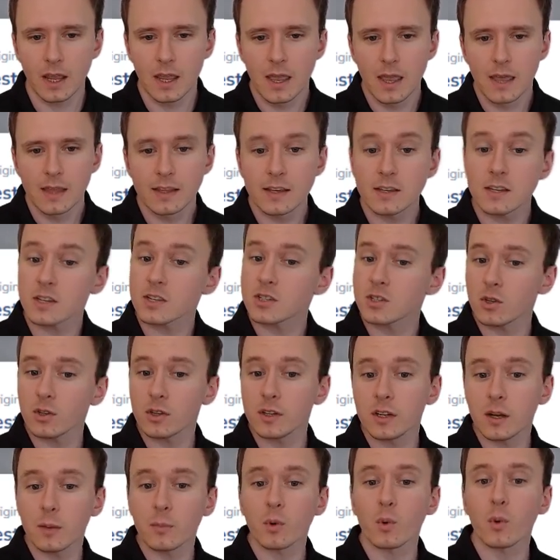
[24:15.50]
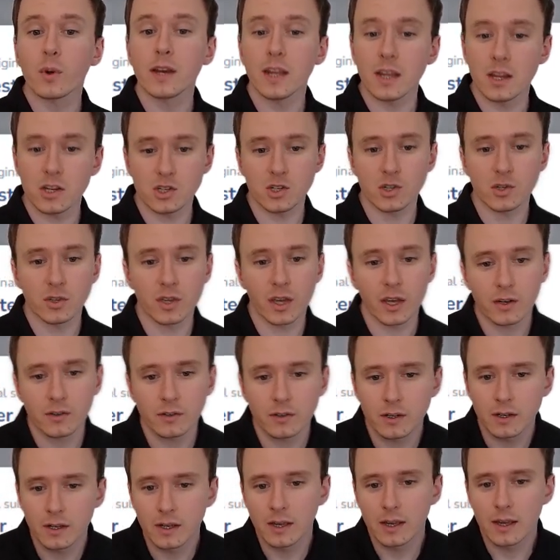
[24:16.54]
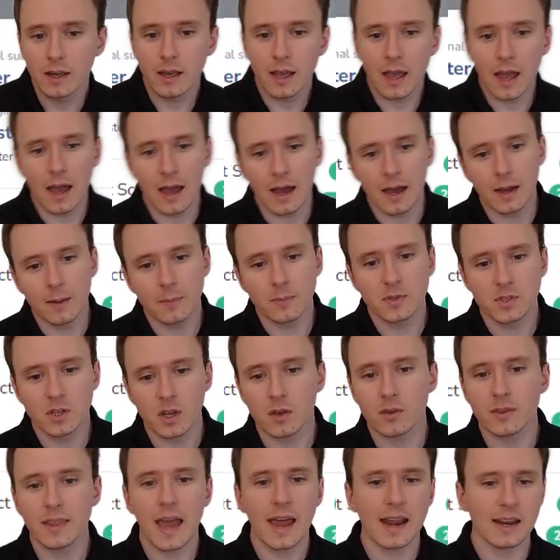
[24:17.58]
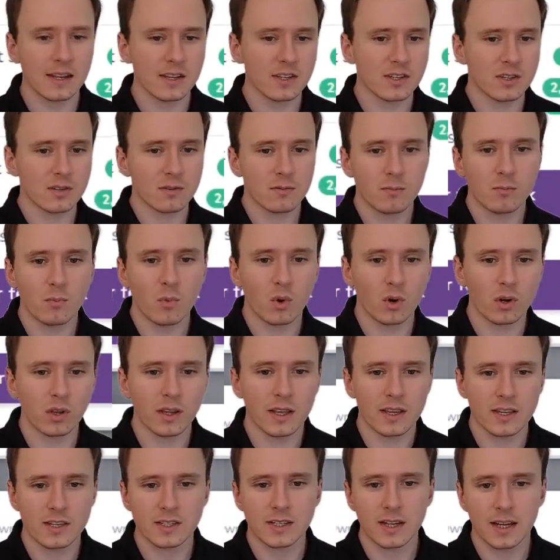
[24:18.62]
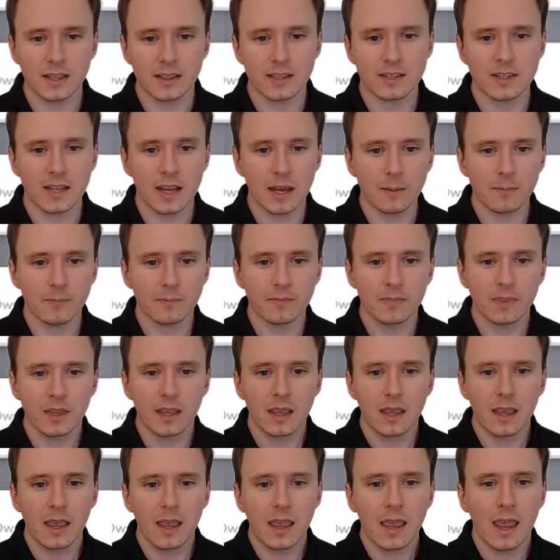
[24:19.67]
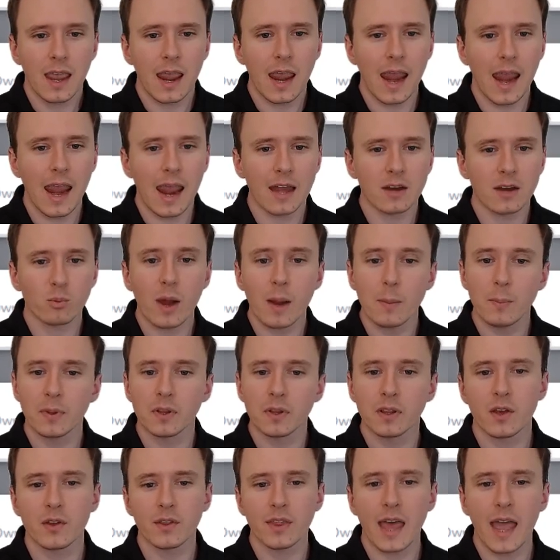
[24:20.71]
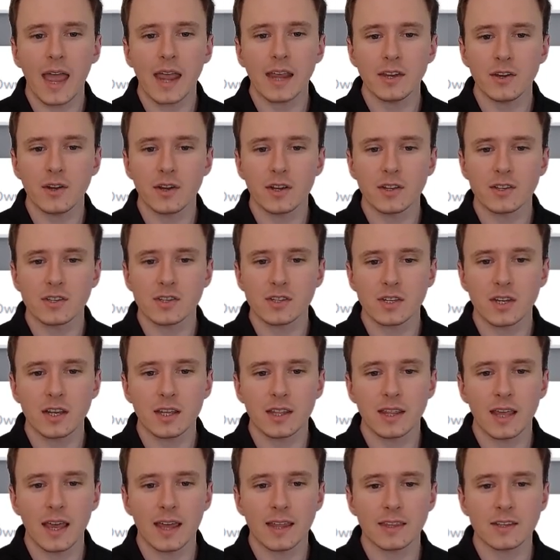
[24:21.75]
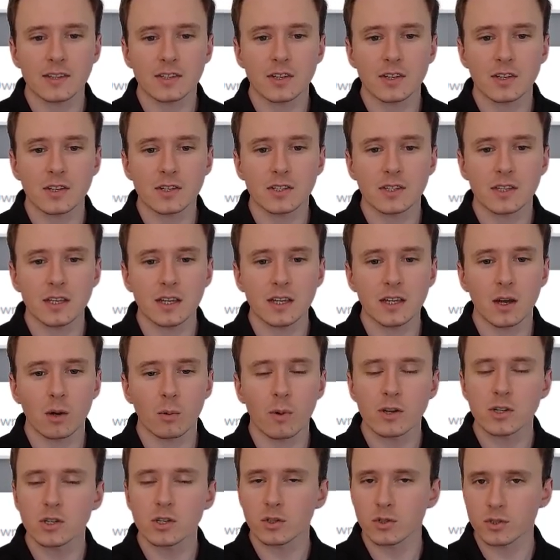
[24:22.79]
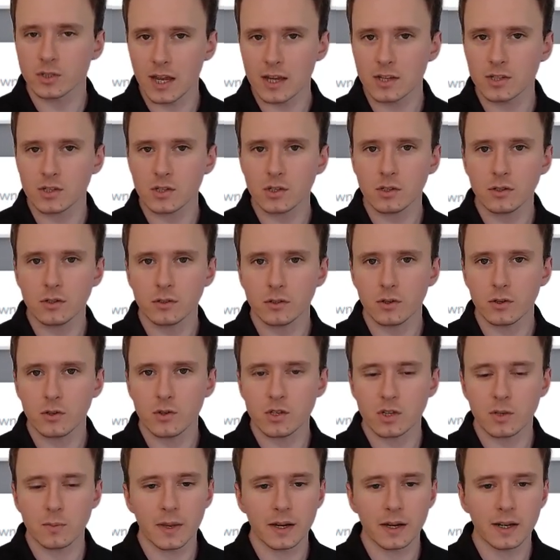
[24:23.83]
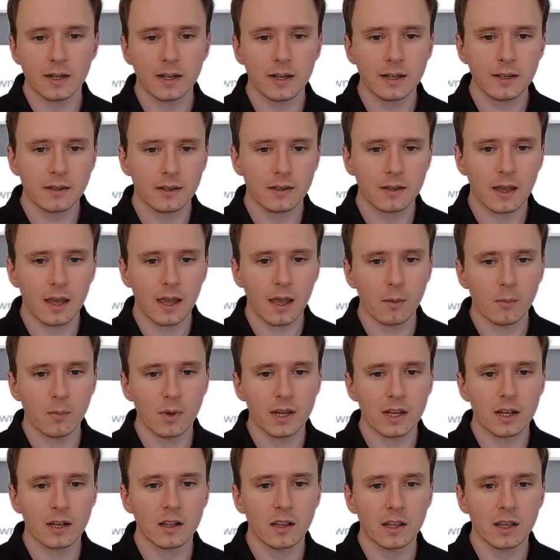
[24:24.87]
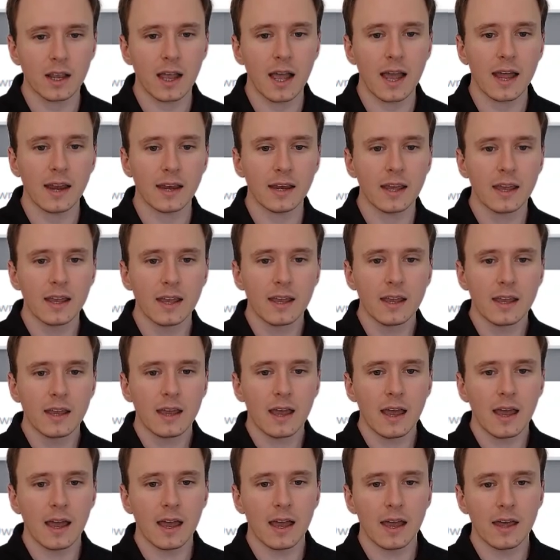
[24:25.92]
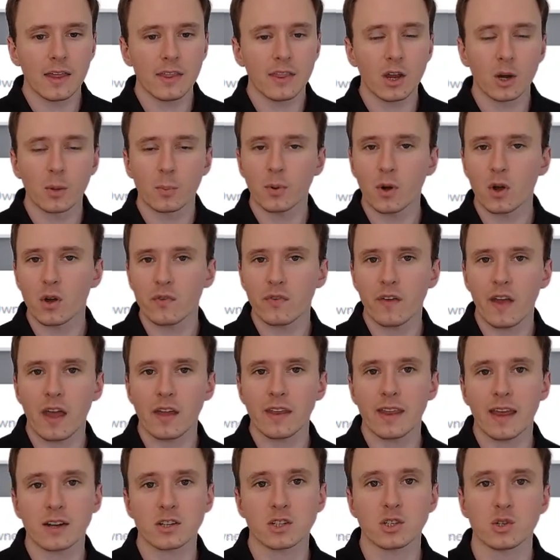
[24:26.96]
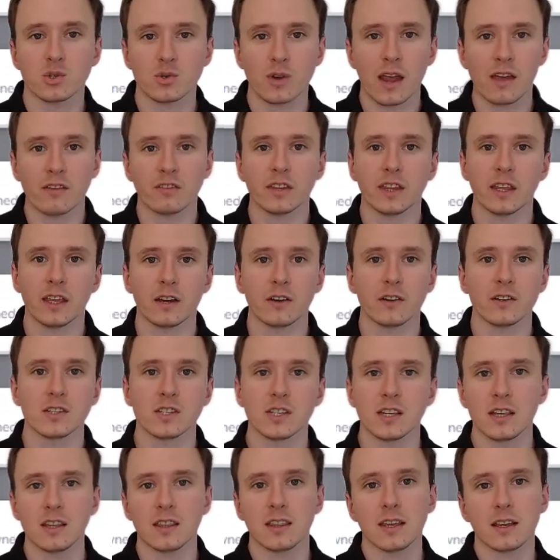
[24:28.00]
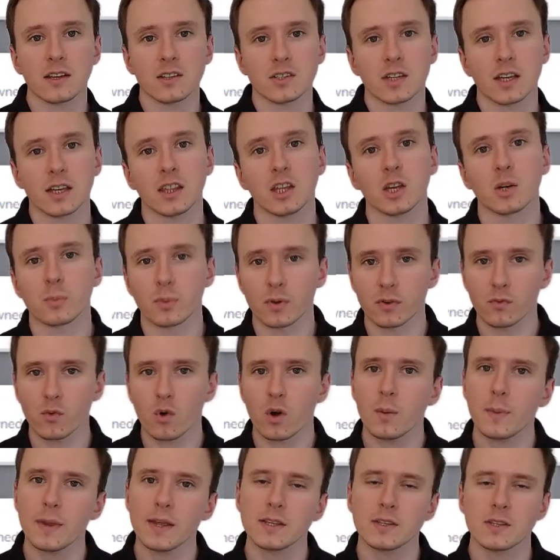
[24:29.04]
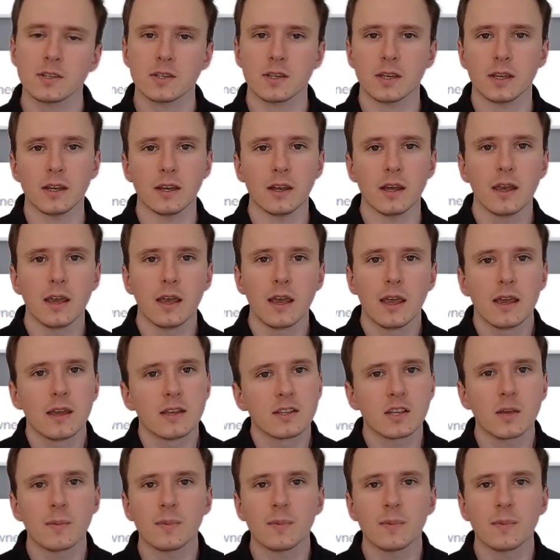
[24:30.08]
This is still the number one issue, though. So that has more or less stayed the same. And right below that, you can see that this is the original tester who submitted it. We can click on their profile and actually travel there and see things like their performance and some of